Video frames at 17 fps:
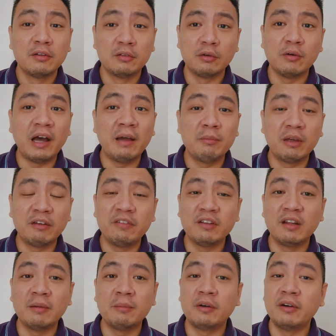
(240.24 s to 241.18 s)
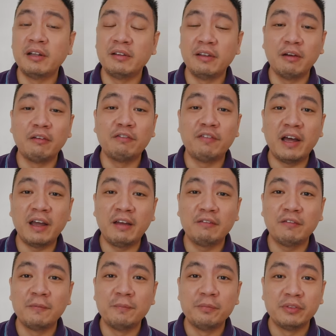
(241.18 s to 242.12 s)
So I'm giving them a rating of
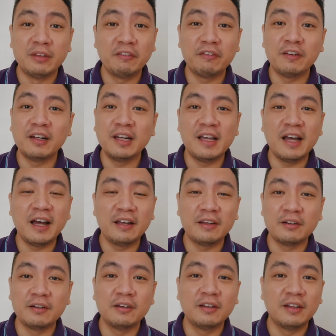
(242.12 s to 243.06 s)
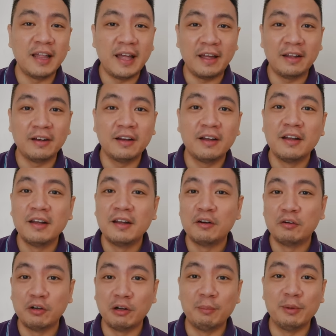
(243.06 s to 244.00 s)
5, definitely higher than
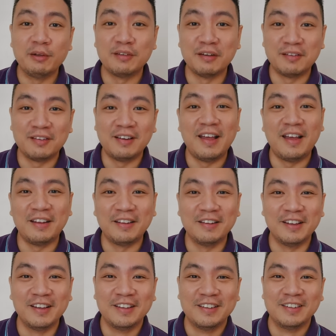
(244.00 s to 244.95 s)
Robinson's Land.